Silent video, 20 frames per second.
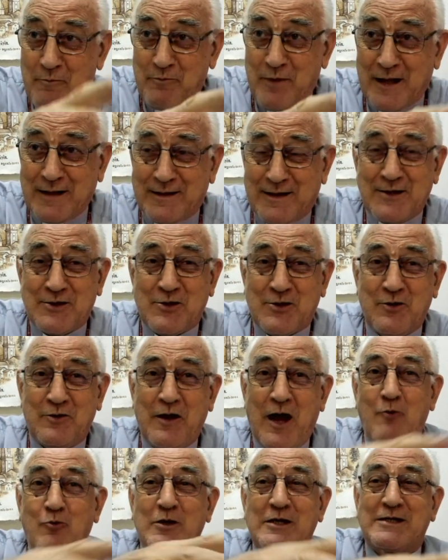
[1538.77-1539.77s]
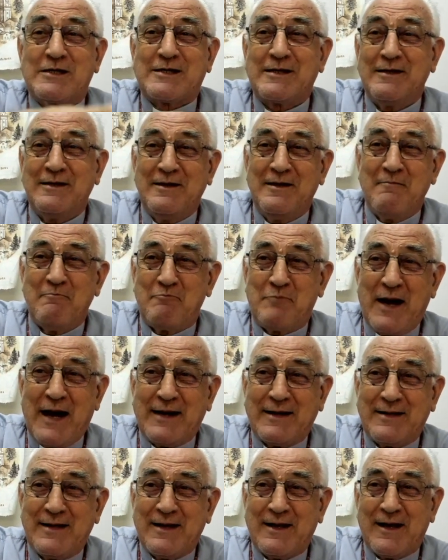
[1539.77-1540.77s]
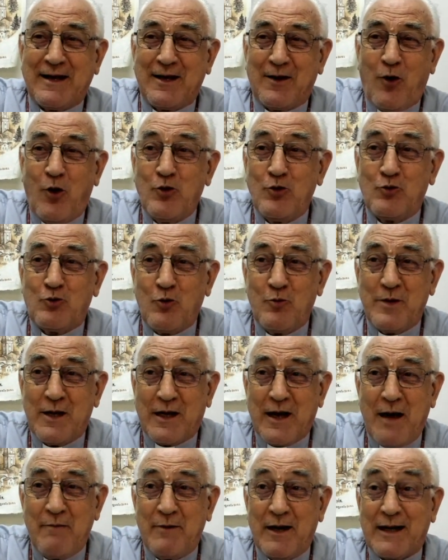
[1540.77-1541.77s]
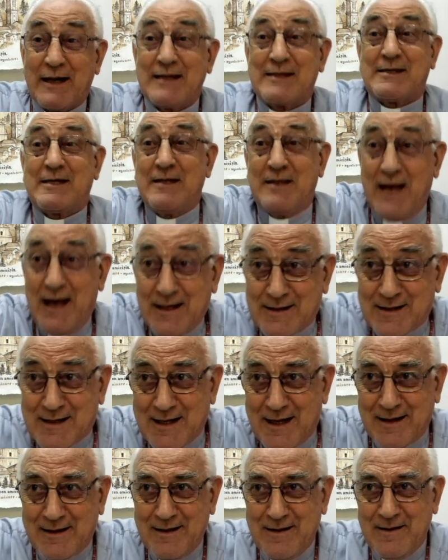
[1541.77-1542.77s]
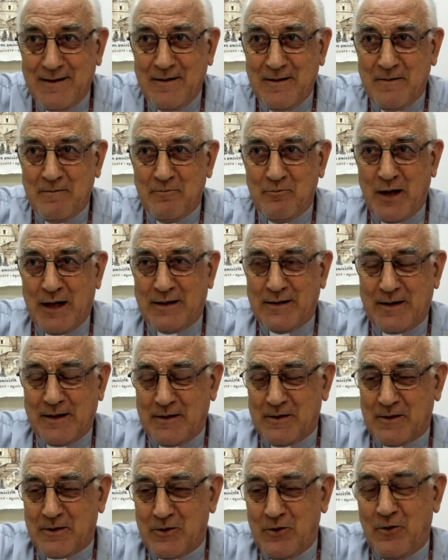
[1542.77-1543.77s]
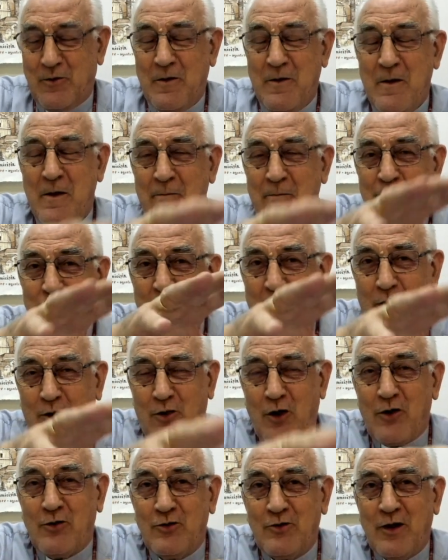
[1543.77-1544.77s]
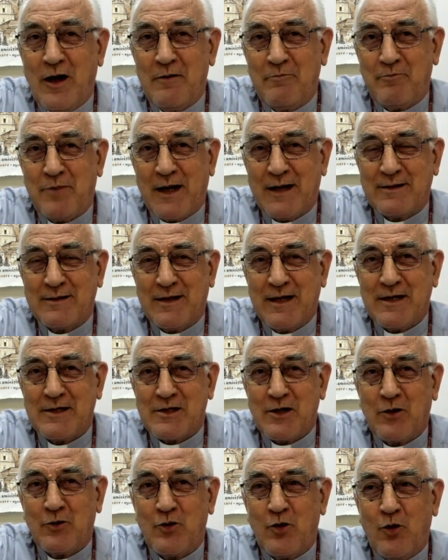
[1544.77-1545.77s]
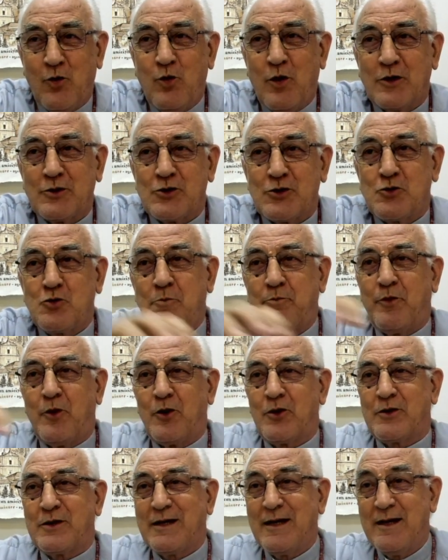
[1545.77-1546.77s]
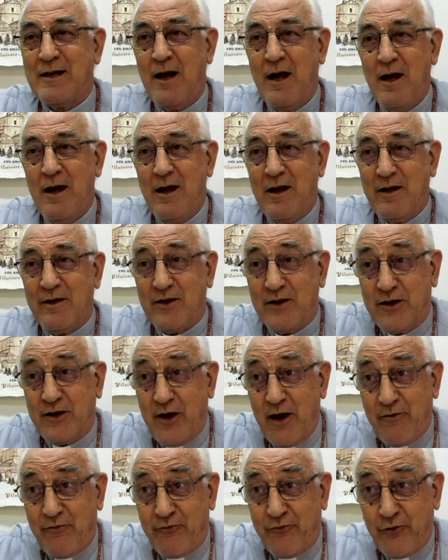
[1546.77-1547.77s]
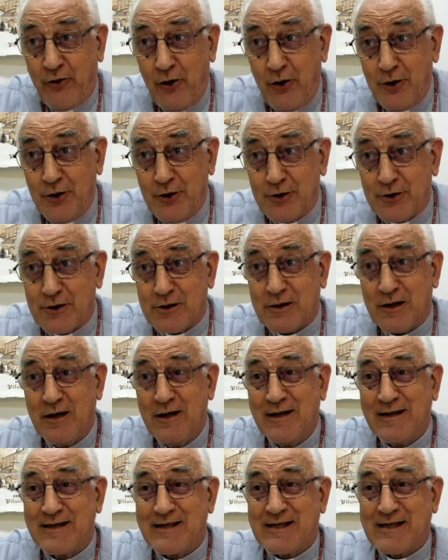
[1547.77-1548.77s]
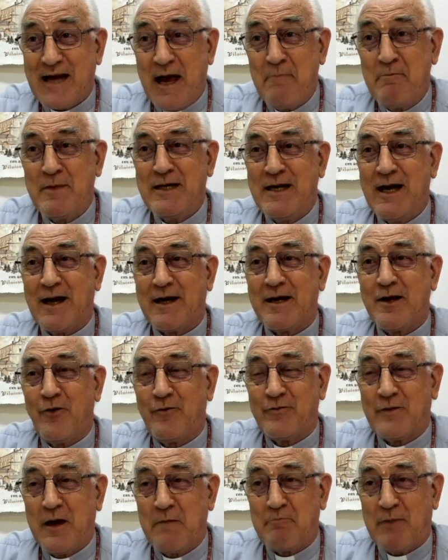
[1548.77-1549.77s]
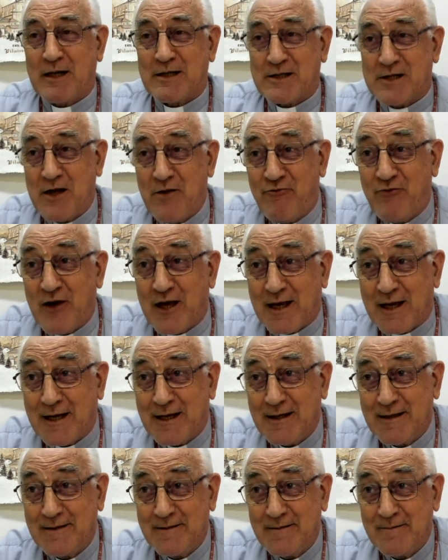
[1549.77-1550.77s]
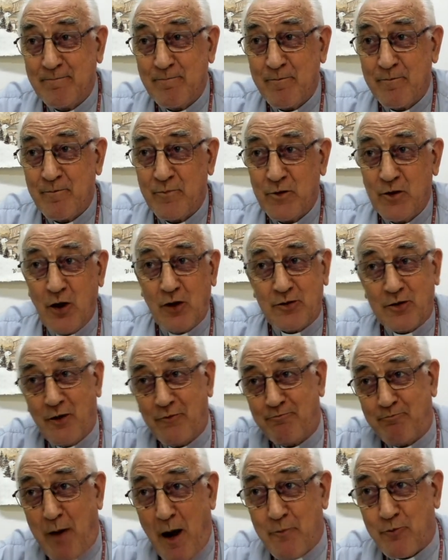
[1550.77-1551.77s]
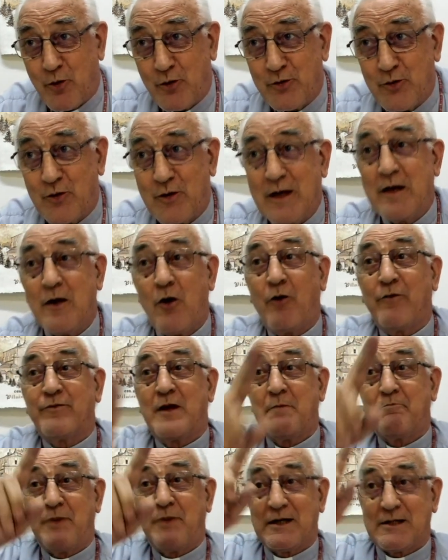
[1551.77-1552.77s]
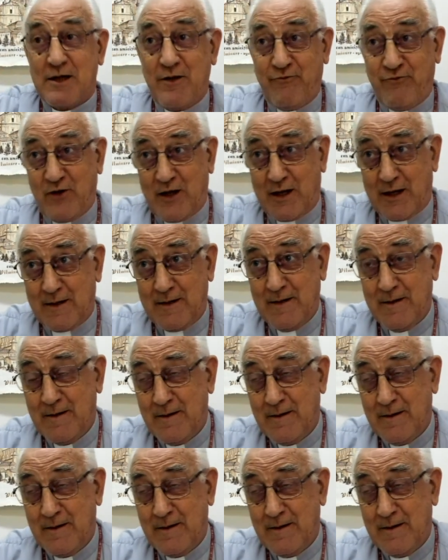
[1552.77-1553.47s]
plantation. Now it's practically going to become a residential plantation. So the coconut plantation was supporting the first seminary of the Pacific, not of Papua New Guinea, of the Pacific.